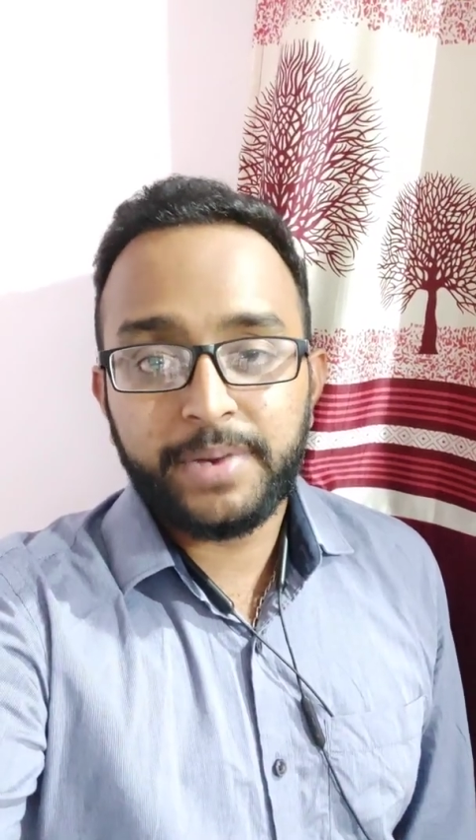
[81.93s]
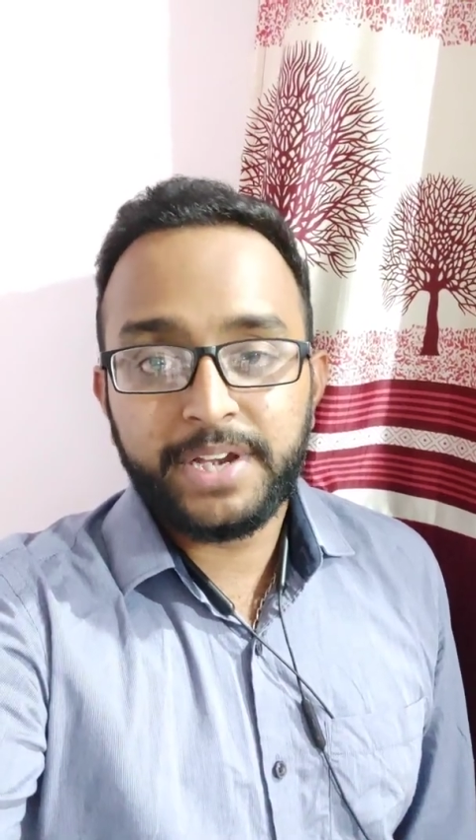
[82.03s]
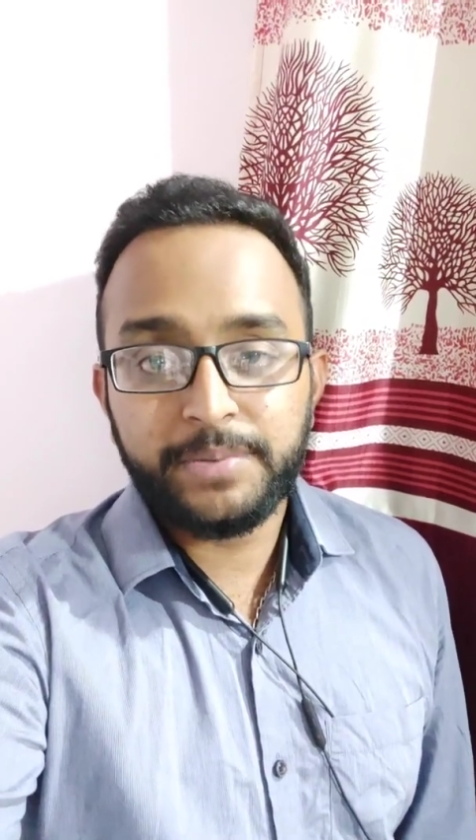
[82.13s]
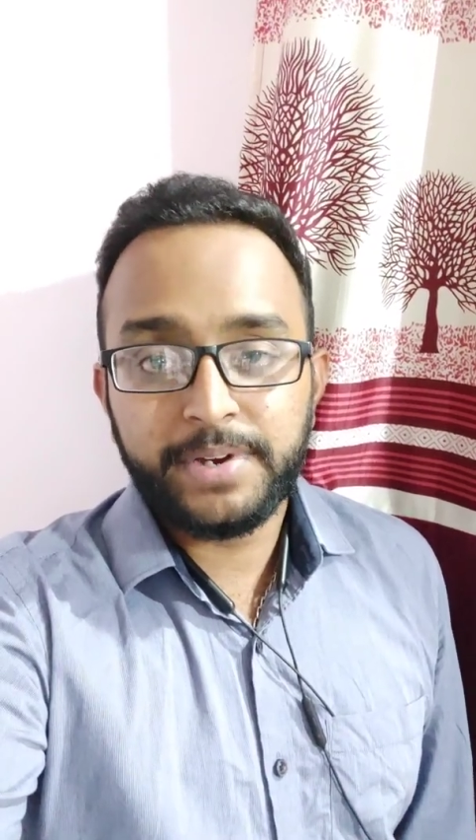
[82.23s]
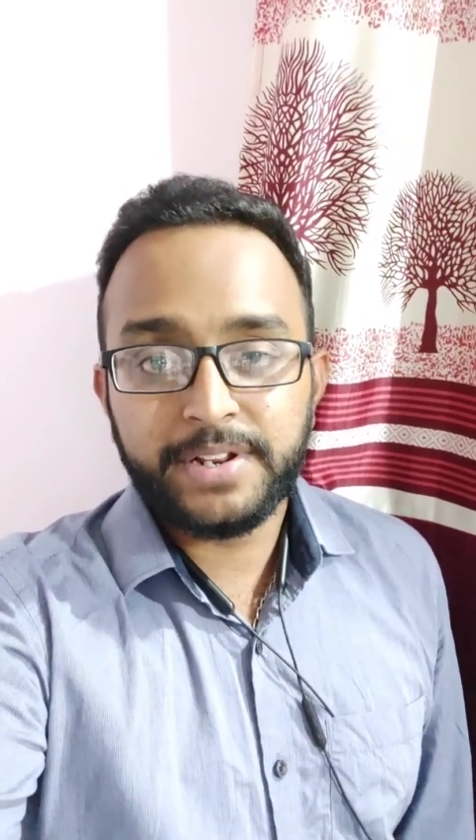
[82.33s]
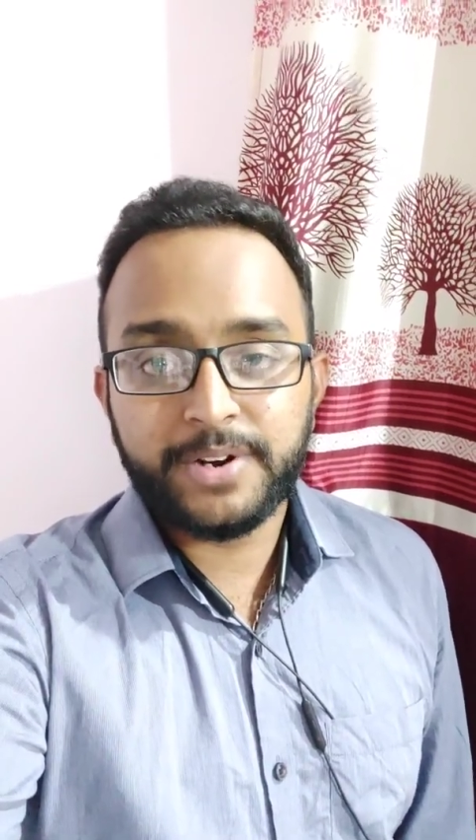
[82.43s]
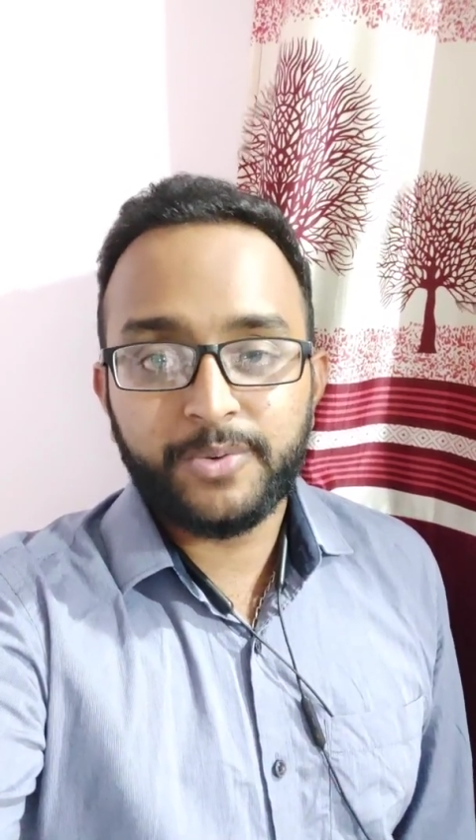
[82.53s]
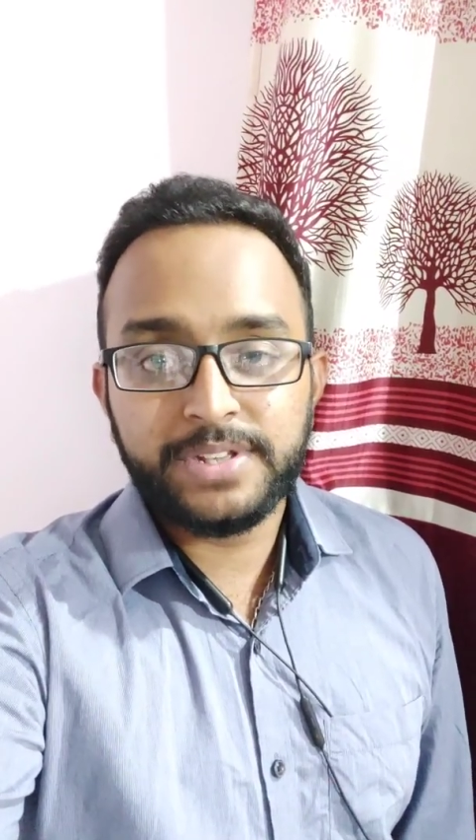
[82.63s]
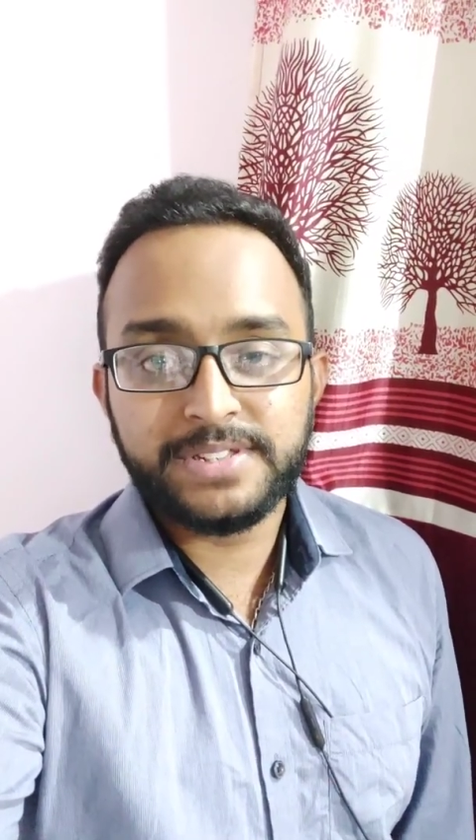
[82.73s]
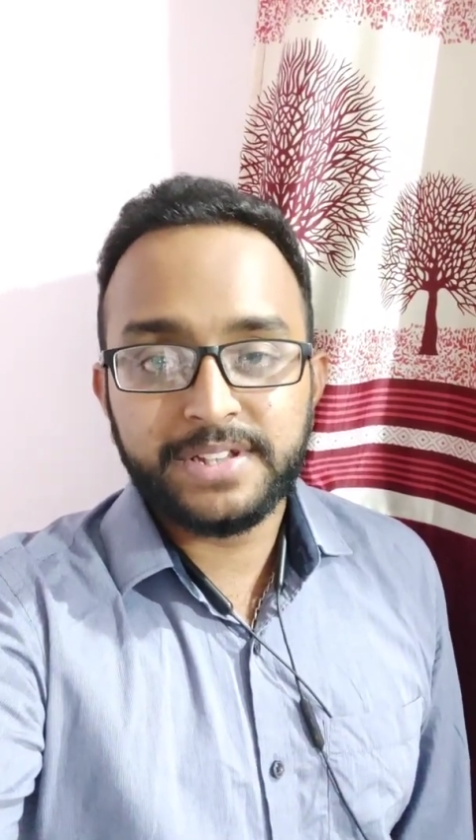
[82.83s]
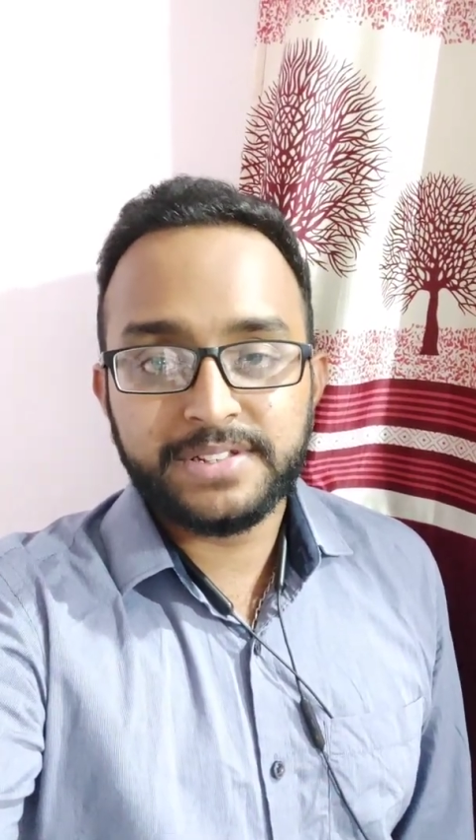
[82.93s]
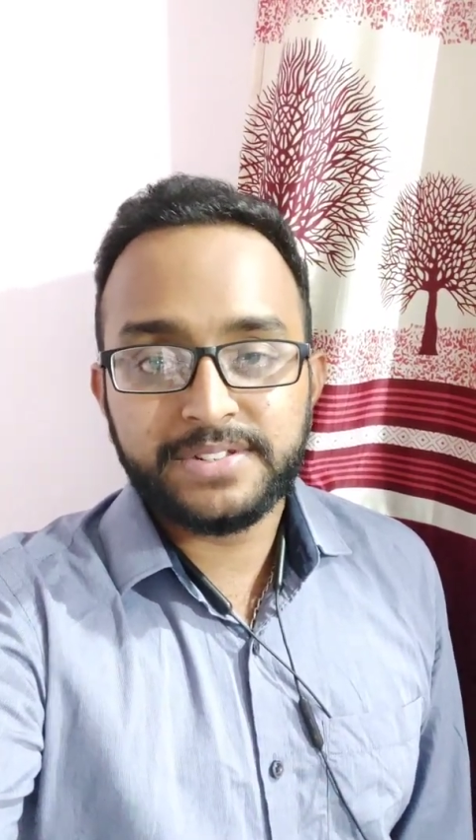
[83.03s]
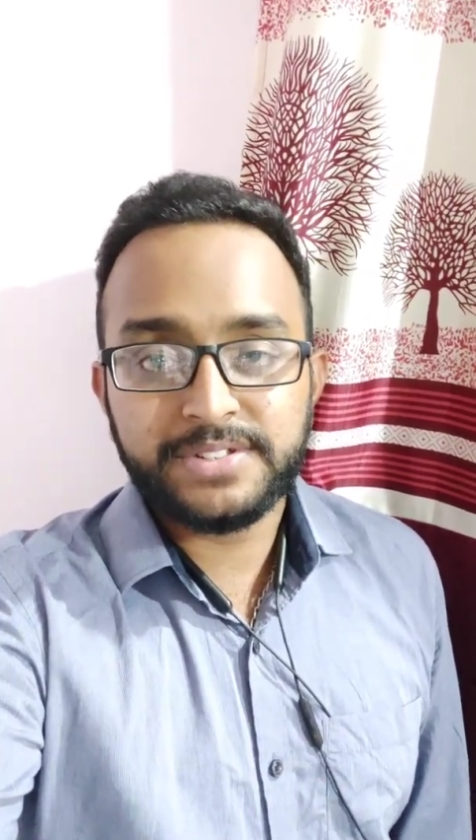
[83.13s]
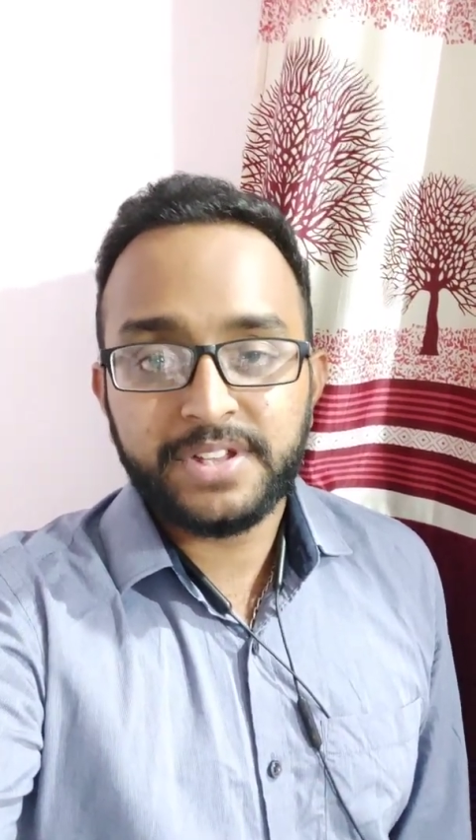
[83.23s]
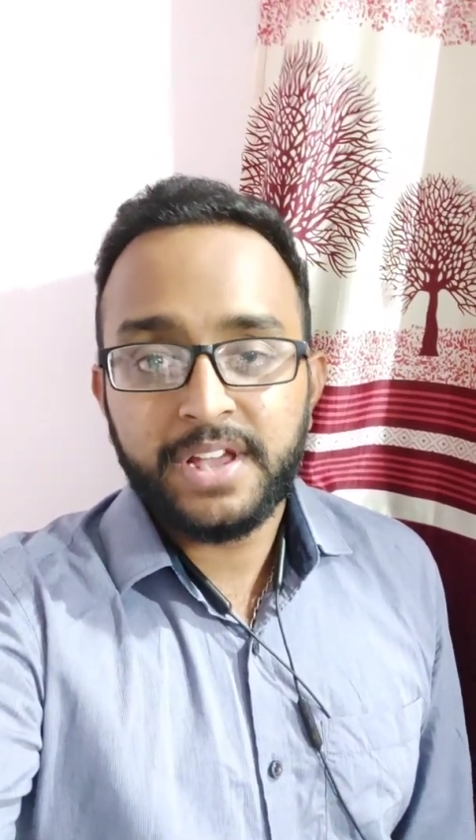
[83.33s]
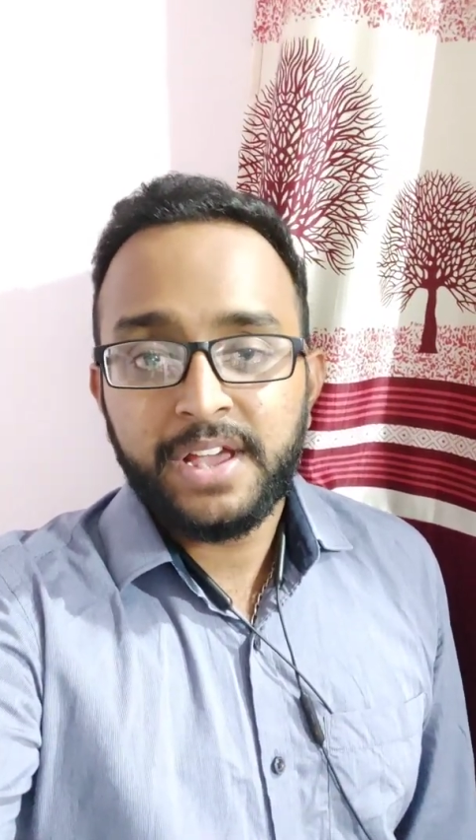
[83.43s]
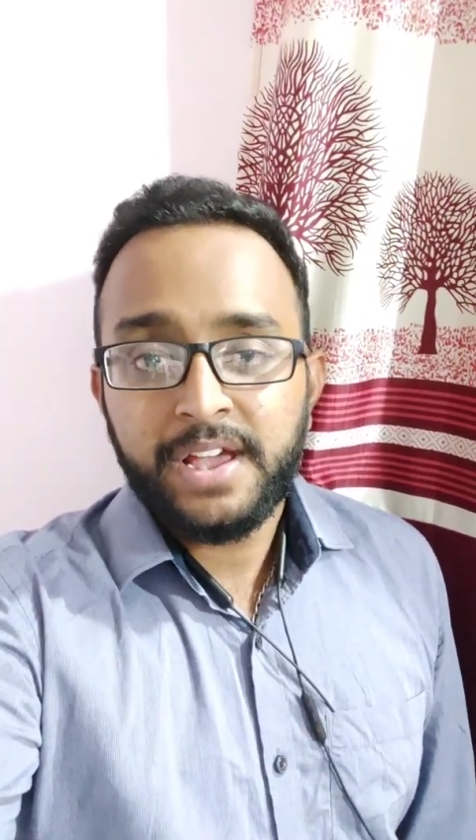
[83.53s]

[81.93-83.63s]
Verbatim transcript: Mentimeter quizzes,